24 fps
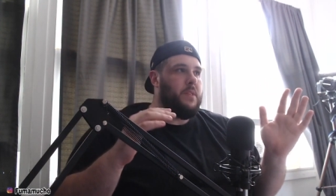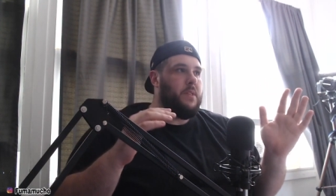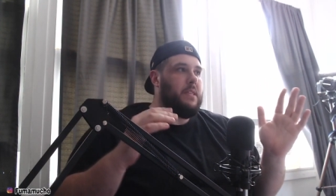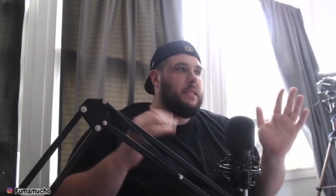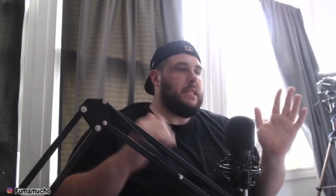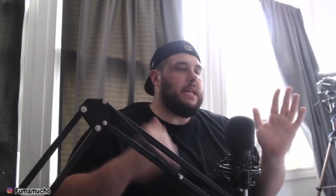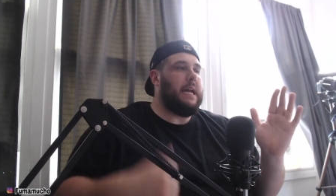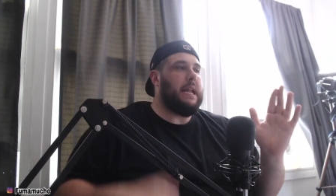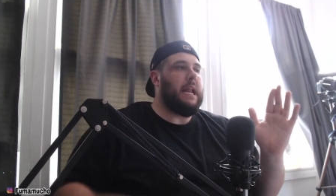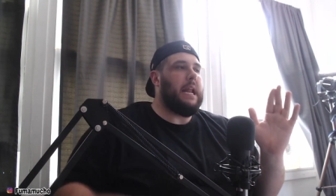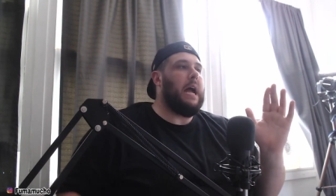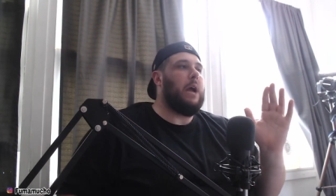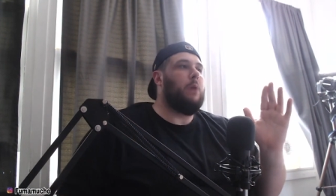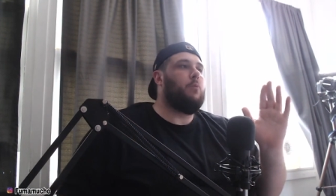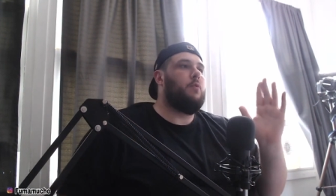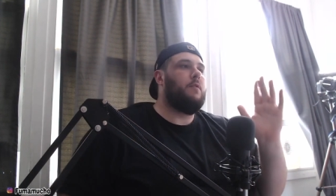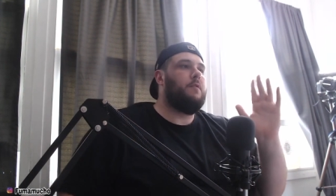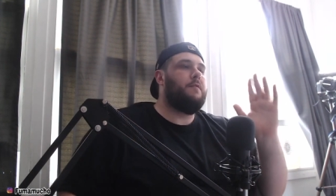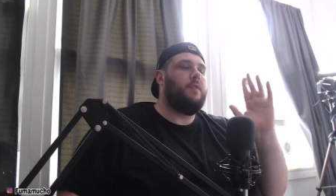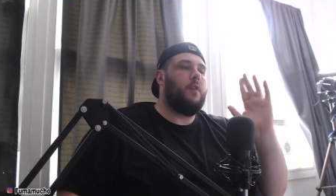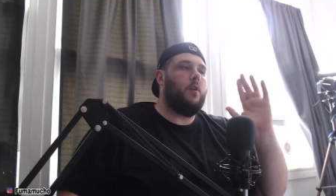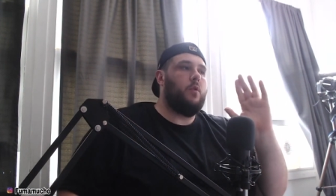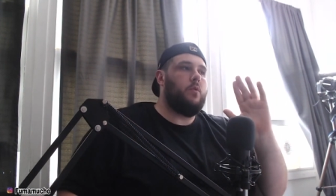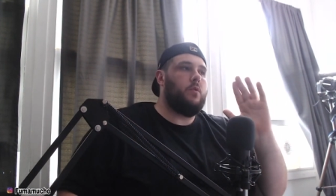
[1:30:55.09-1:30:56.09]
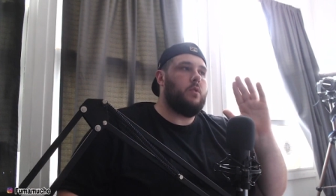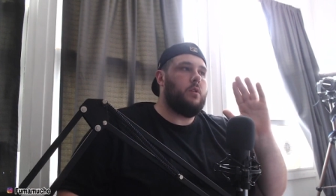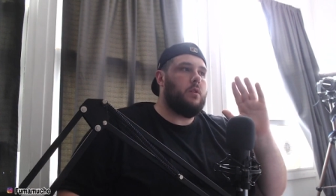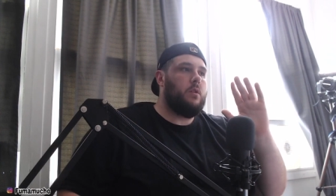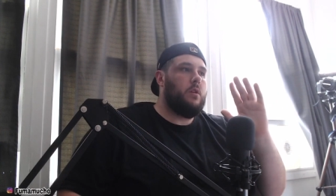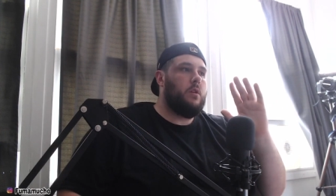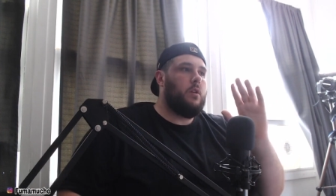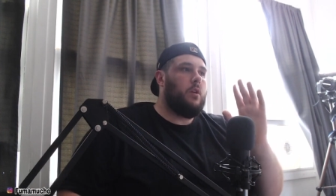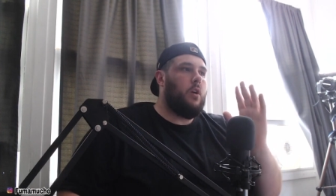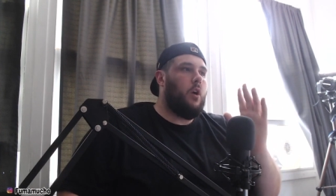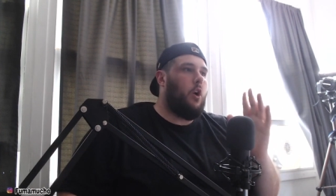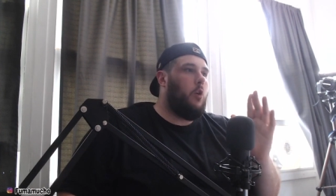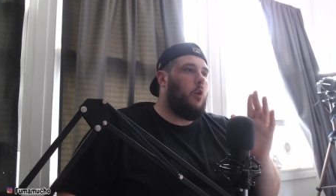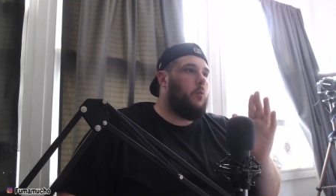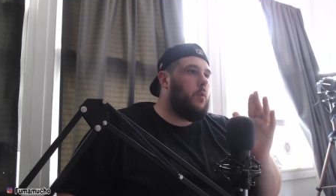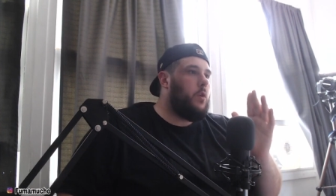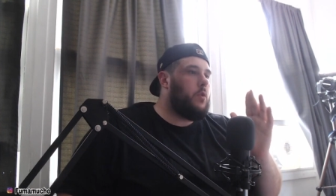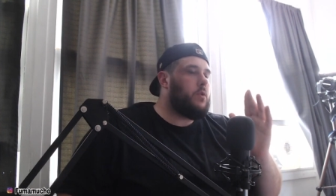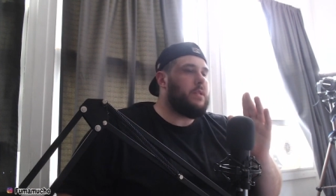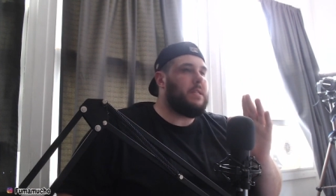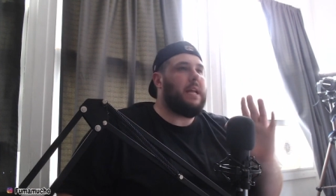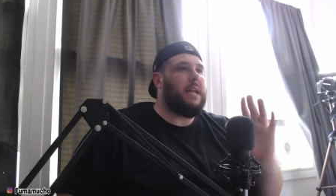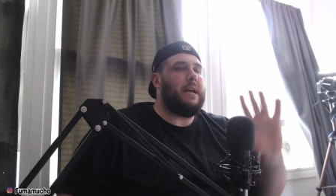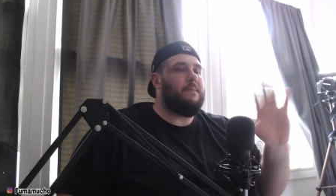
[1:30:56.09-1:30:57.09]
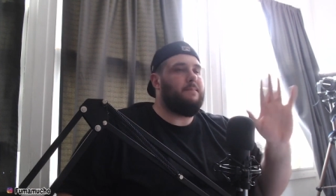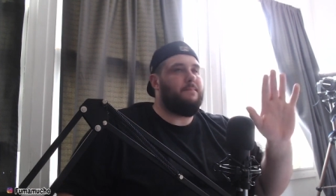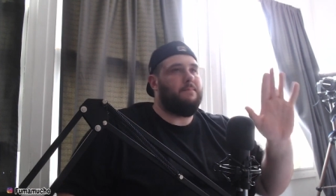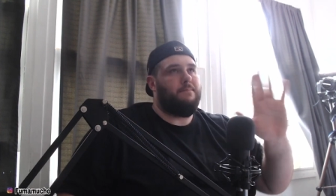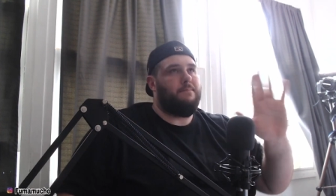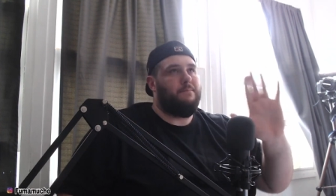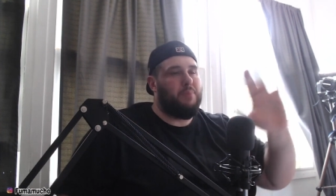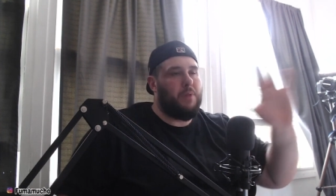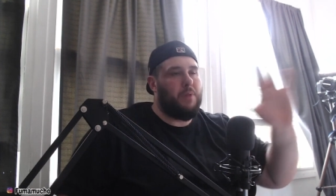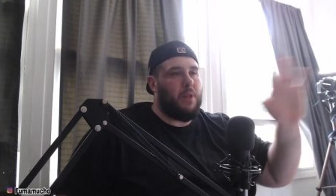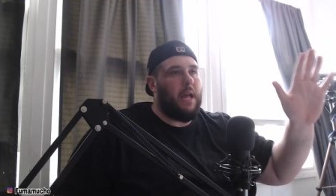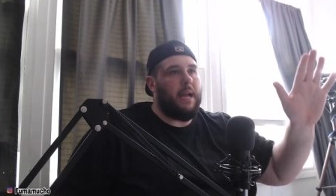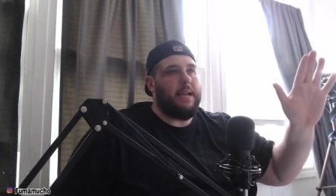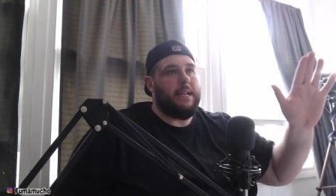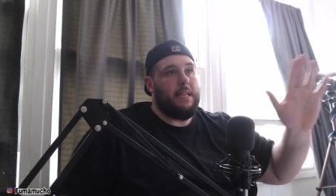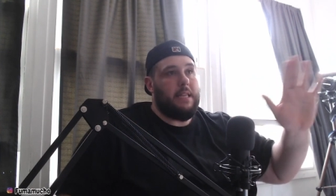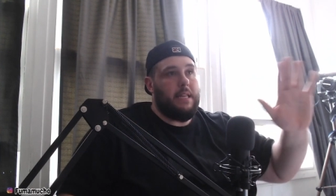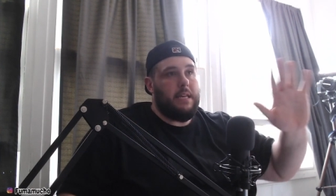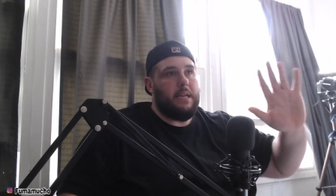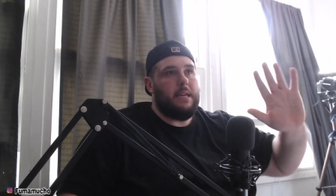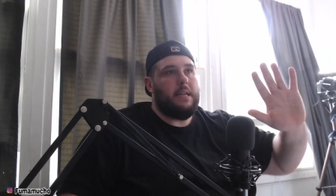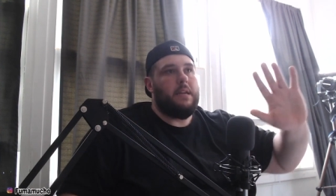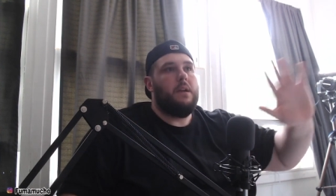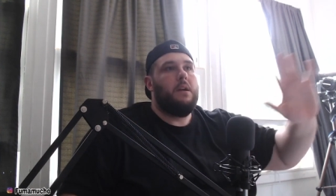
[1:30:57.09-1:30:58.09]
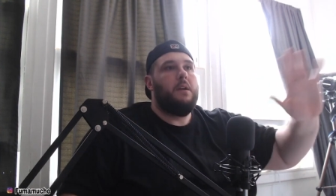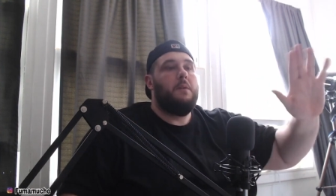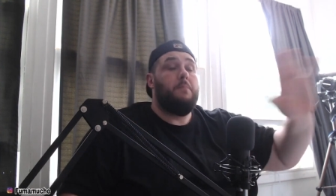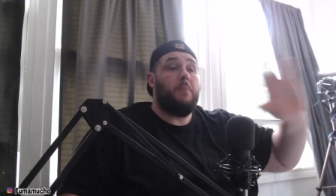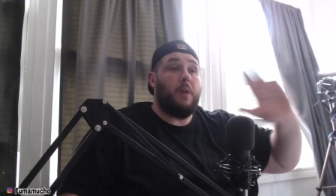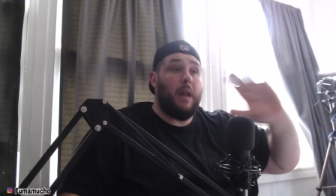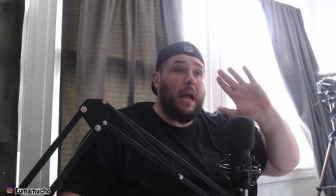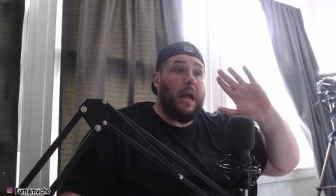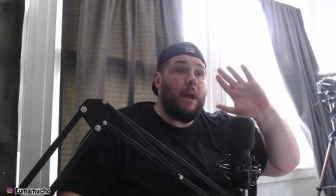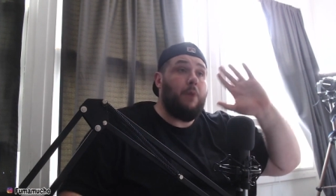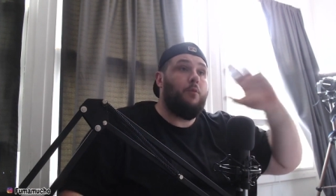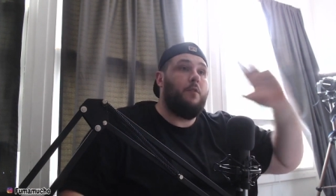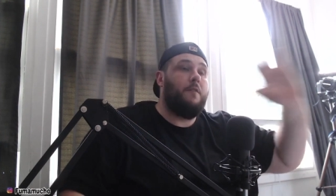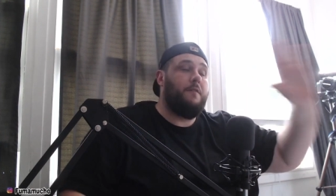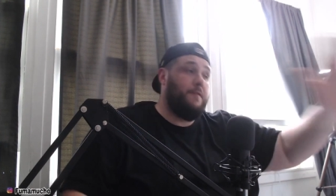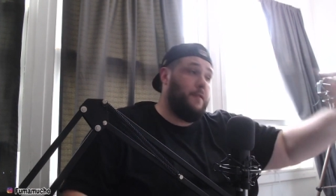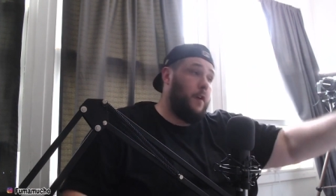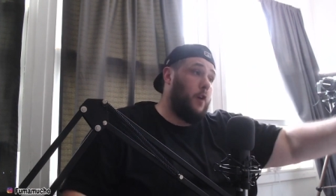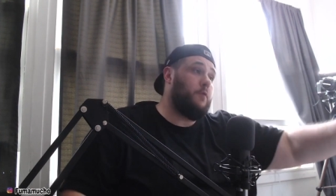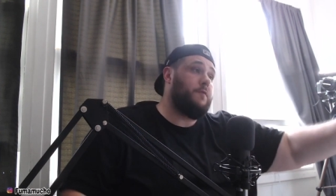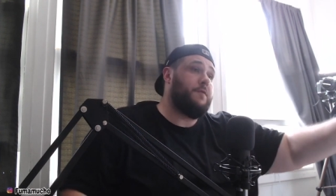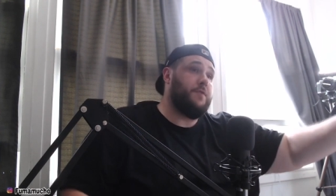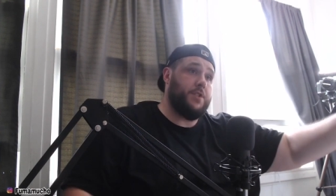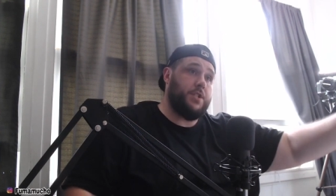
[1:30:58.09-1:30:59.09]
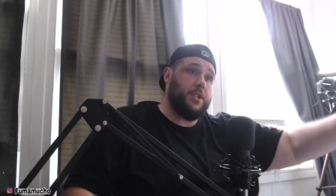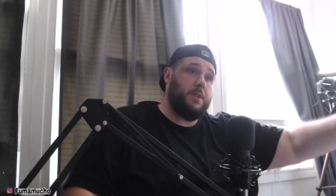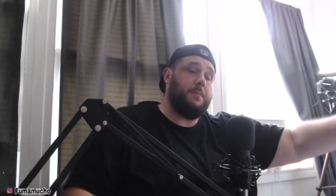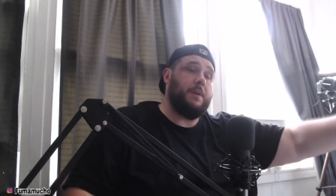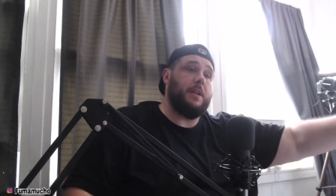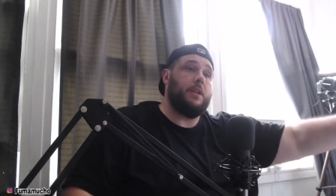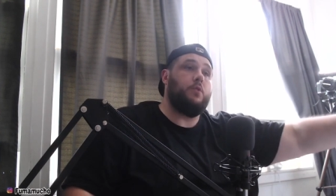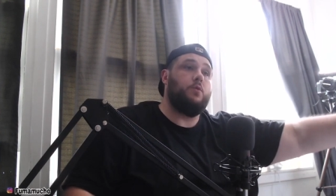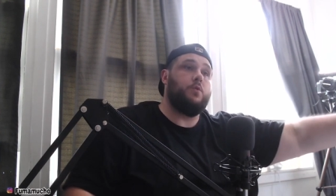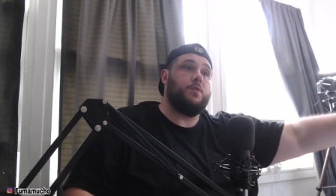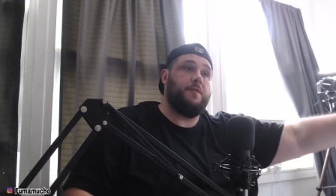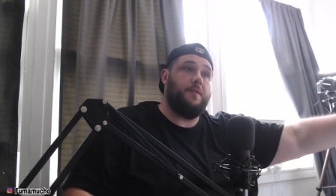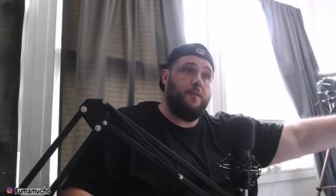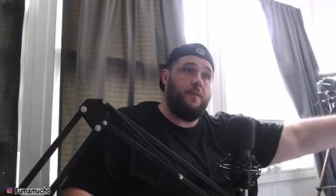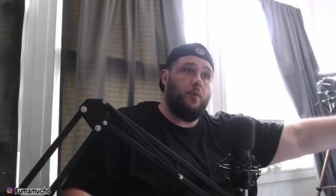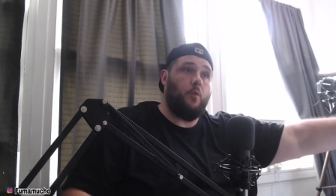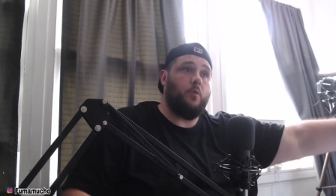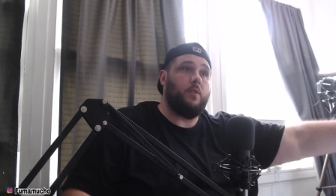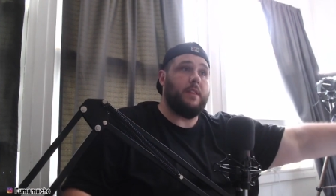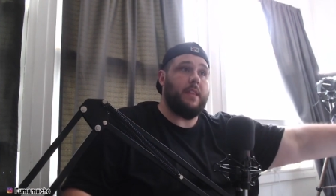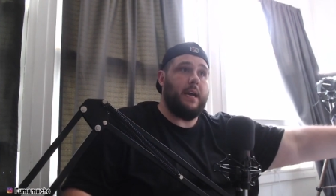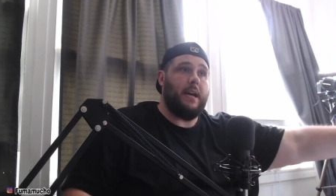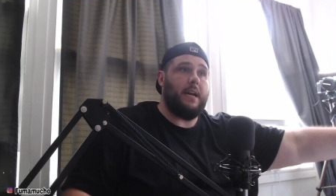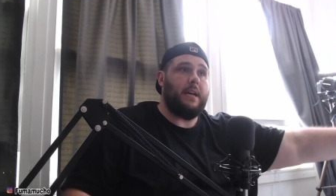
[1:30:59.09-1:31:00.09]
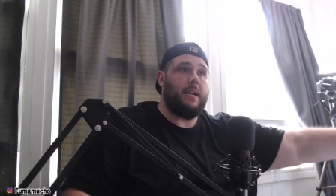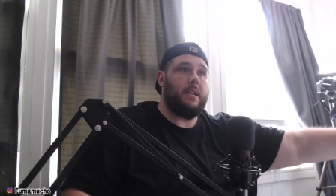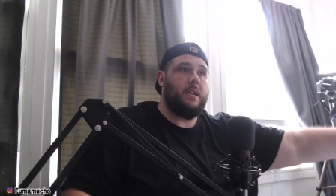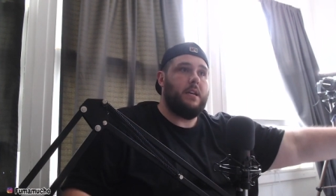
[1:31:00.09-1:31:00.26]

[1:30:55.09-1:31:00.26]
That I will vote almost not blindly, but I will vote for somebody who's for that.